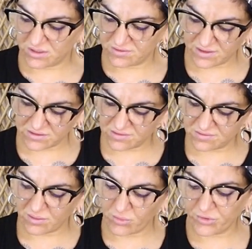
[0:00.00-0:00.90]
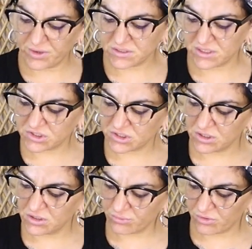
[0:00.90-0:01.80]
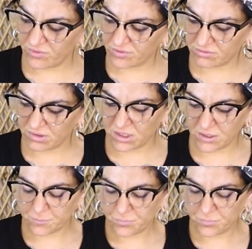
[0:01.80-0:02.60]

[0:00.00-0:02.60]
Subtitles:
exactly the same orientation in the previous reading.